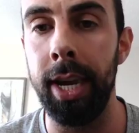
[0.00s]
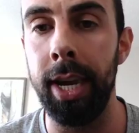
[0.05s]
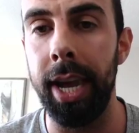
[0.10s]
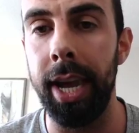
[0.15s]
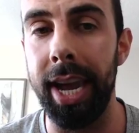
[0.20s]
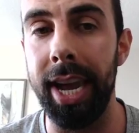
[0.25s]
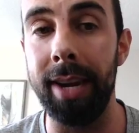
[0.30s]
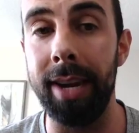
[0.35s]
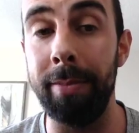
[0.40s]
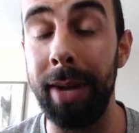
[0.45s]

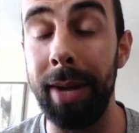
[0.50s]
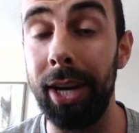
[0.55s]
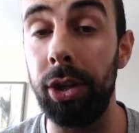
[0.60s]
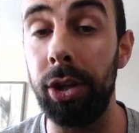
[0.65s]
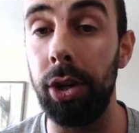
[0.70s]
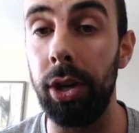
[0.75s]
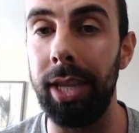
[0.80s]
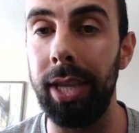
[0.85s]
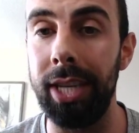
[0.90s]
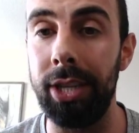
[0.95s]
And make
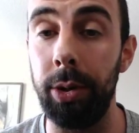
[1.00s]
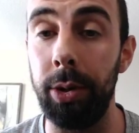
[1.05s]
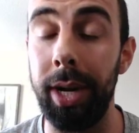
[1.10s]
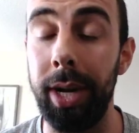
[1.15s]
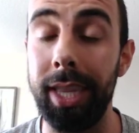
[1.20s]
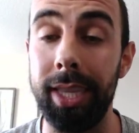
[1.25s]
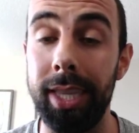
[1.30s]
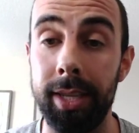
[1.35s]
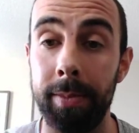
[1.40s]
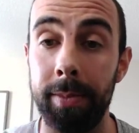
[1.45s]
sure that you hit
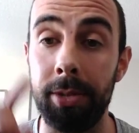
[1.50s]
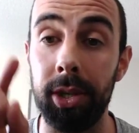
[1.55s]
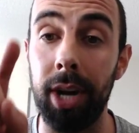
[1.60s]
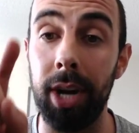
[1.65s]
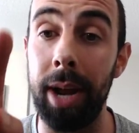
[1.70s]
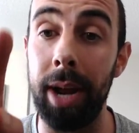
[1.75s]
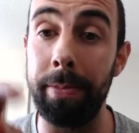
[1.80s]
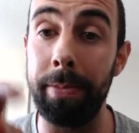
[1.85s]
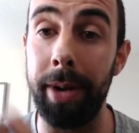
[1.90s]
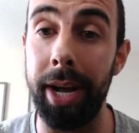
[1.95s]
the
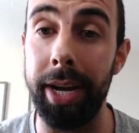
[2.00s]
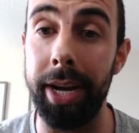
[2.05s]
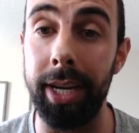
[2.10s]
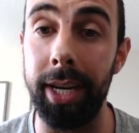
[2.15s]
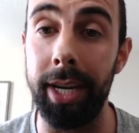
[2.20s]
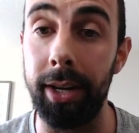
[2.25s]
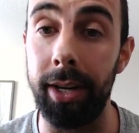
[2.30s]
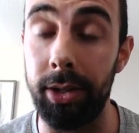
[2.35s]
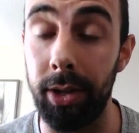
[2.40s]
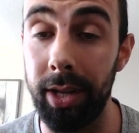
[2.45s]
subscribe button
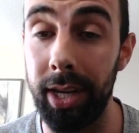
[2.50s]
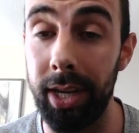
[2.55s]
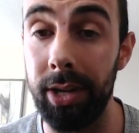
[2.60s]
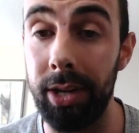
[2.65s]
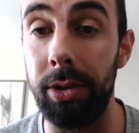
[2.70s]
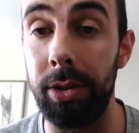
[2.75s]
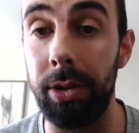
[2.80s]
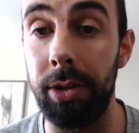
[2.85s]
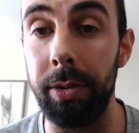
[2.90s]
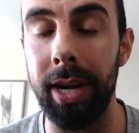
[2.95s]
here so that you
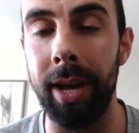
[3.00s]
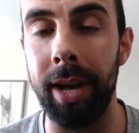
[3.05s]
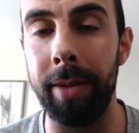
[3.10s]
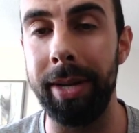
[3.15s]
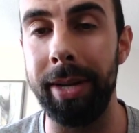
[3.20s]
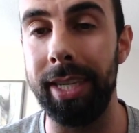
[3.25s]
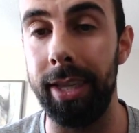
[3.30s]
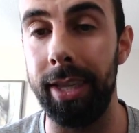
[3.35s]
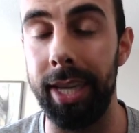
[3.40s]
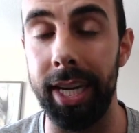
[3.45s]
do not
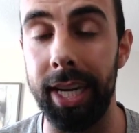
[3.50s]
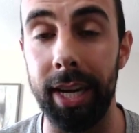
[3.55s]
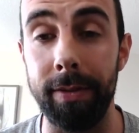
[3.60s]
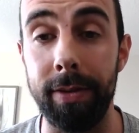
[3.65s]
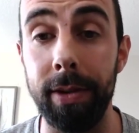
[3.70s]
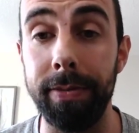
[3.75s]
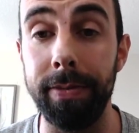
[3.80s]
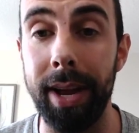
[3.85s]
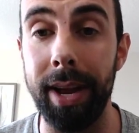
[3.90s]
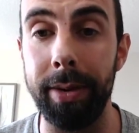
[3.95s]
miss a thing. If you
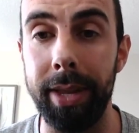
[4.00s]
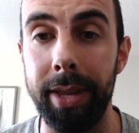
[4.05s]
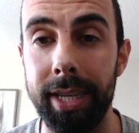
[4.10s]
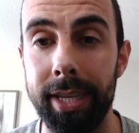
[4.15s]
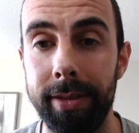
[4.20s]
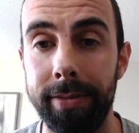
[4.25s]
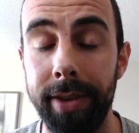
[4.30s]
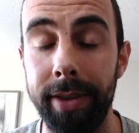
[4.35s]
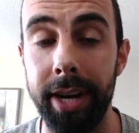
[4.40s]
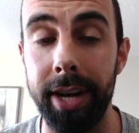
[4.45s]
found this
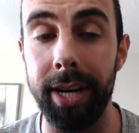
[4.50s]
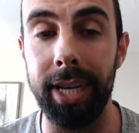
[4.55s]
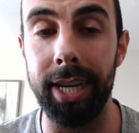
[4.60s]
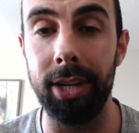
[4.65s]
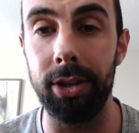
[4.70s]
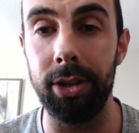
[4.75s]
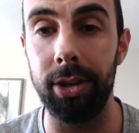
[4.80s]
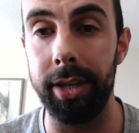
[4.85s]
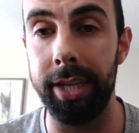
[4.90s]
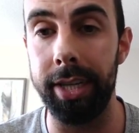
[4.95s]
fun and
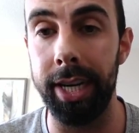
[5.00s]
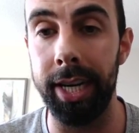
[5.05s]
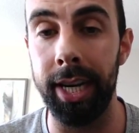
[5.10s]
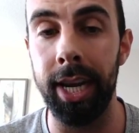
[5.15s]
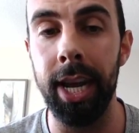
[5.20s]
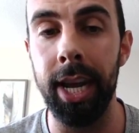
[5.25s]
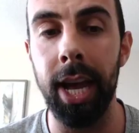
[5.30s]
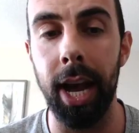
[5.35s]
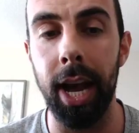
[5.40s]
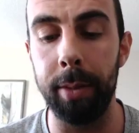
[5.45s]
interesting,
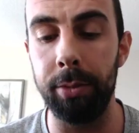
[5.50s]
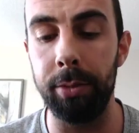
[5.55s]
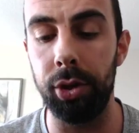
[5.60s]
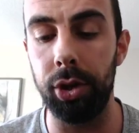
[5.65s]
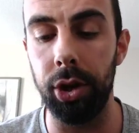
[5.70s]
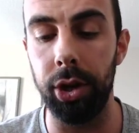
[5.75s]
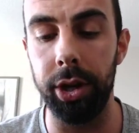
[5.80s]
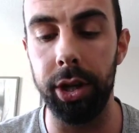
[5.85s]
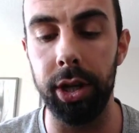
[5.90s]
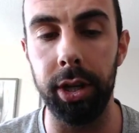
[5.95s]
I'm
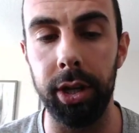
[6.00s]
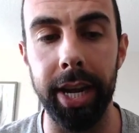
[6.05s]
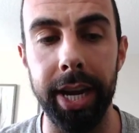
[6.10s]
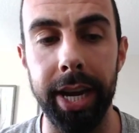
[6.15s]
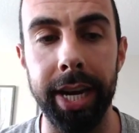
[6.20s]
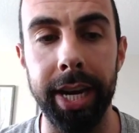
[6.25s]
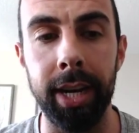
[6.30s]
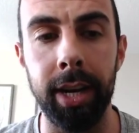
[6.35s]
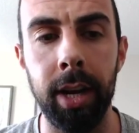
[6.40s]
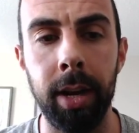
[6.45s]
sure you'll
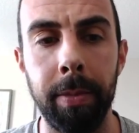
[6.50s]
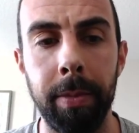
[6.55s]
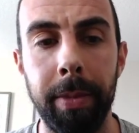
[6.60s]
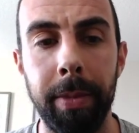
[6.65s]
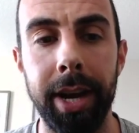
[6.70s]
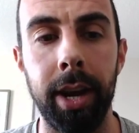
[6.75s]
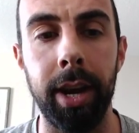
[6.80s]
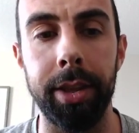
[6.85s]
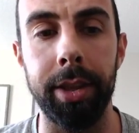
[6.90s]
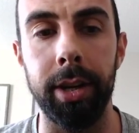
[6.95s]
like my
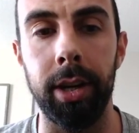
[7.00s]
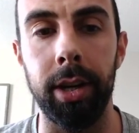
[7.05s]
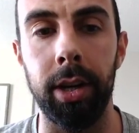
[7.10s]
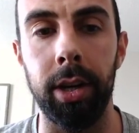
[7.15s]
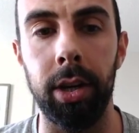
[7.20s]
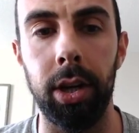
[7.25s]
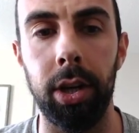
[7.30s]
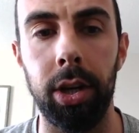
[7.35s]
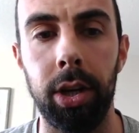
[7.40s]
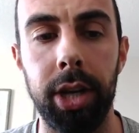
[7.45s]
other
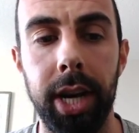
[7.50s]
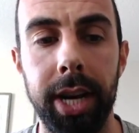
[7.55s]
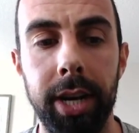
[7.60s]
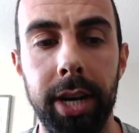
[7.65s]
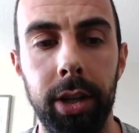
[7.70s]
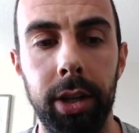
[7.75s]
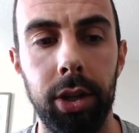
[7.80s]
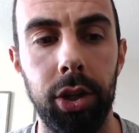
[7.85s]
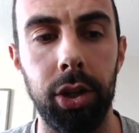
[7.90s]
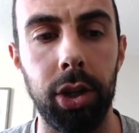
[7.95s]

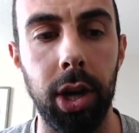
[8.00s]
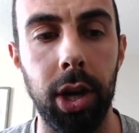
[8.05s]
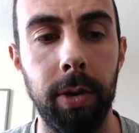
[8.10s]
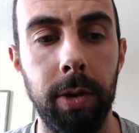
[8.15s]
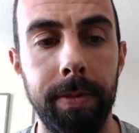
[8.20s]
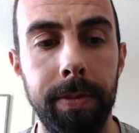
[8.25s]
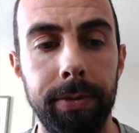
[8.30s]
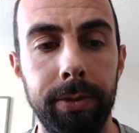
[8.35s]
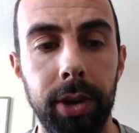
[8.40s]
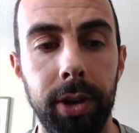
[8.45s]
channel and show,
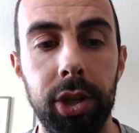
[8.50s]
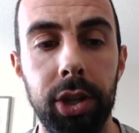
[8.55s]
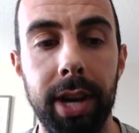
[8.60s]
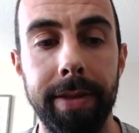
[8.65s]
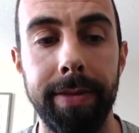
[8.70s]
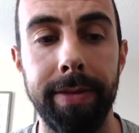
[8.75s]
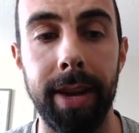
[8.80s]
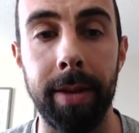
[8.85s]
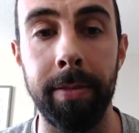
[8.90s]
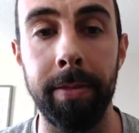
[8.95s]
Fringe
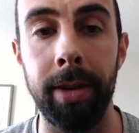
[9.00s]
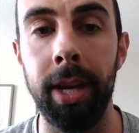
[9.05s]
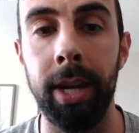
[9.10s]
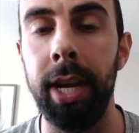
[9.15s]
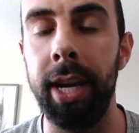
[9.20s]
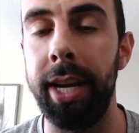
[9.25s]
FM.